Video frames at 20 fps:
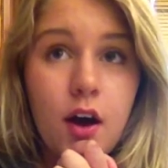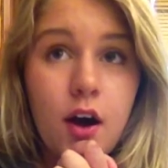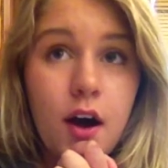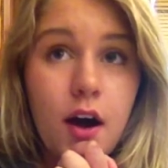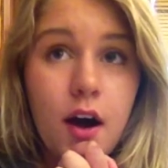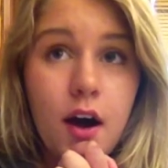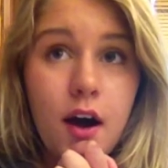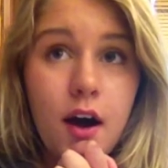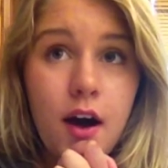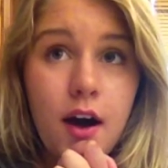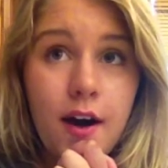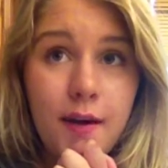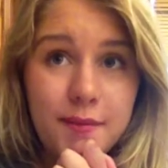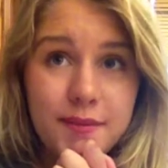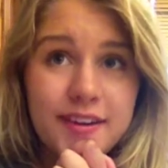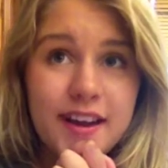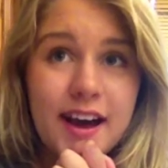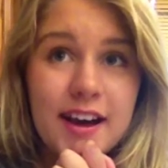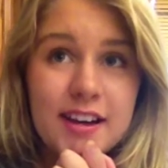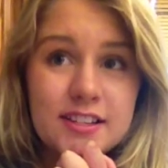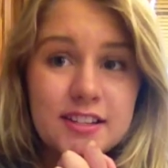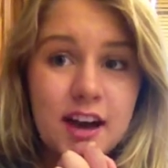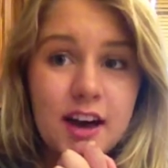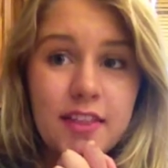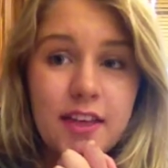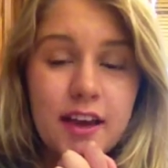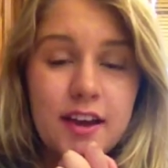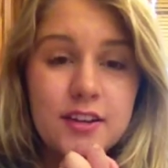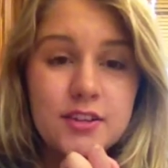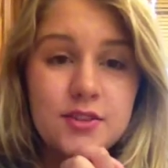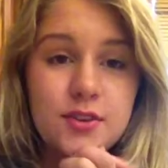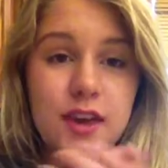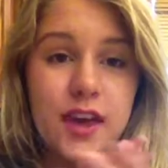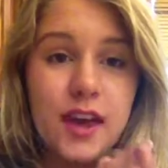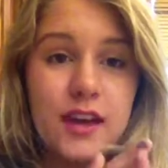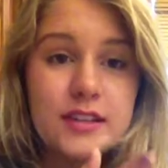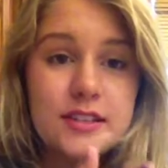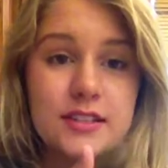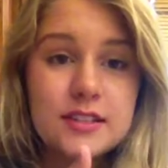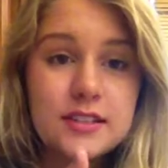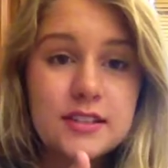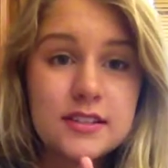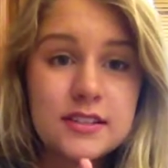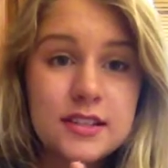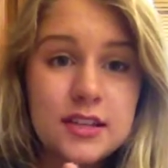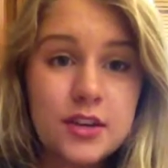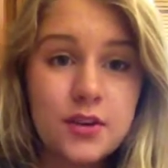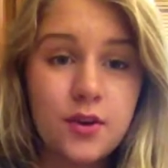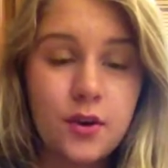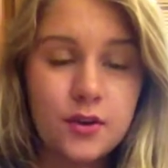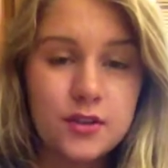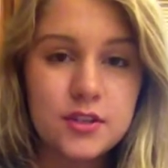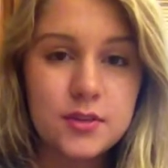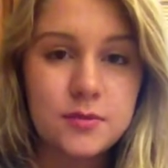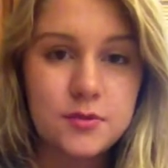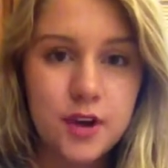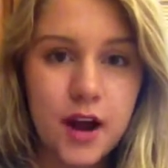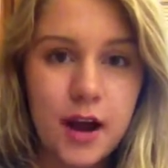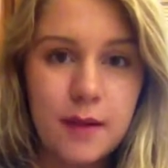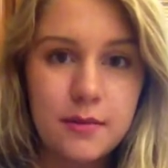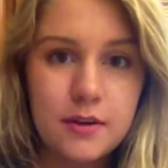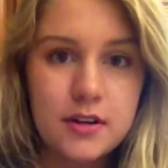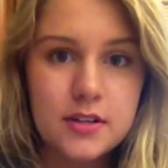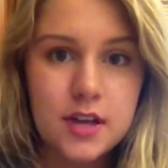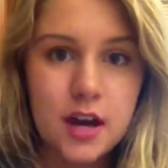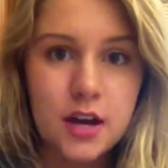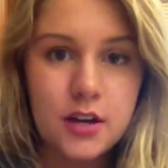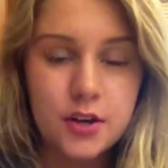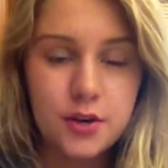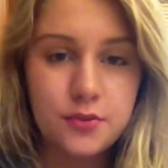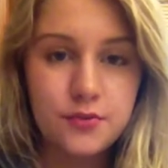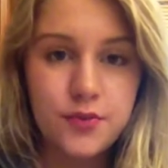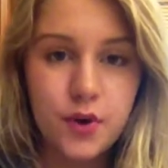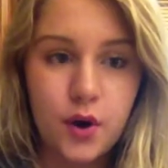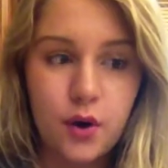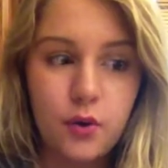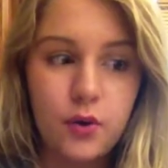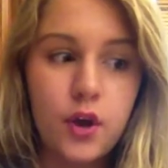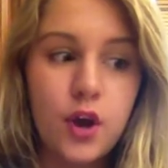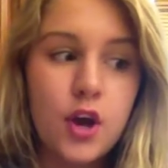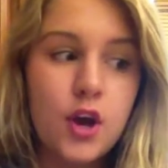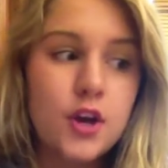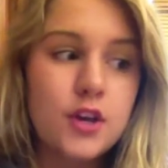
Oh, when I saw that because you can't see your own subscribers on your phone.